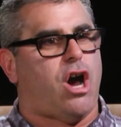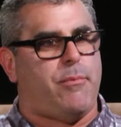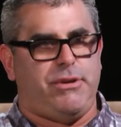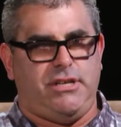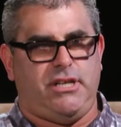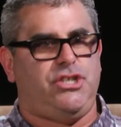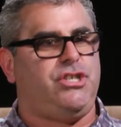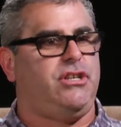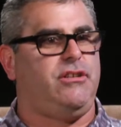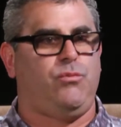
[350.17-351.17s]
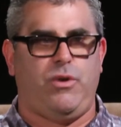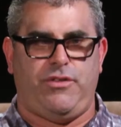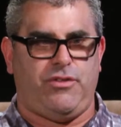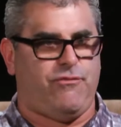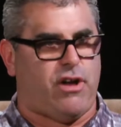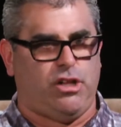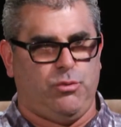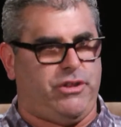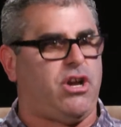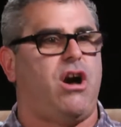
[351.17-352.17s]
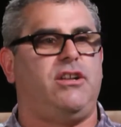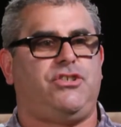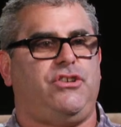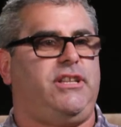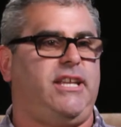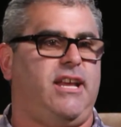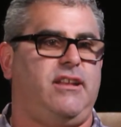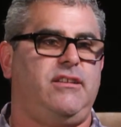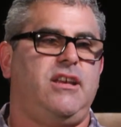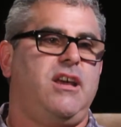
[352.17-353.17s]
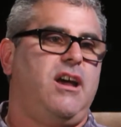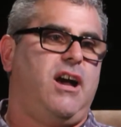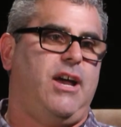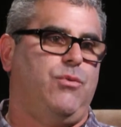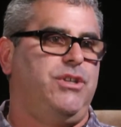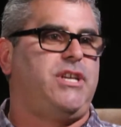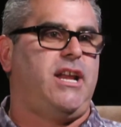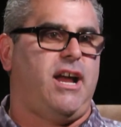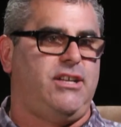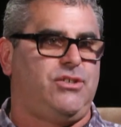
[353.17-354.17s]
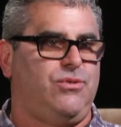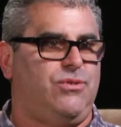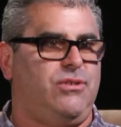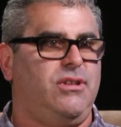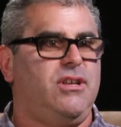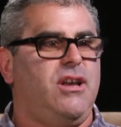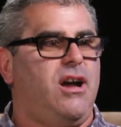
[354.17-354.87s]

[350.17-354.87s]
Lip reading: competition, followed with a concert at the end at Woodside High School,